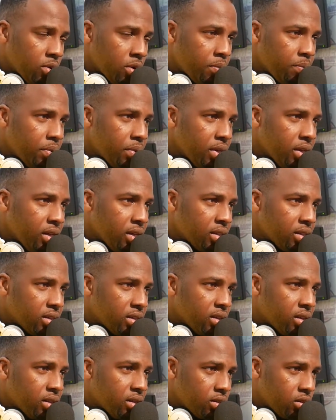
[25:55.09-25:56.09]
But
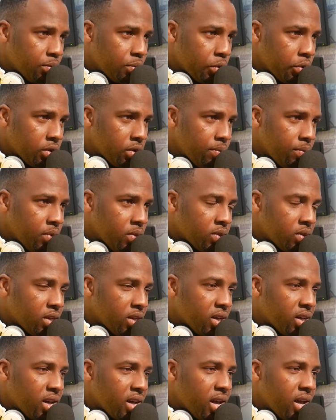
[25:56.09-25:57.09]
please support the
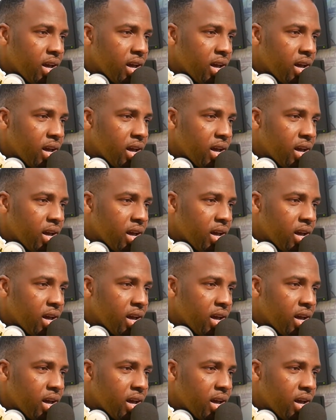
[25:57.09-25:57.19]
music.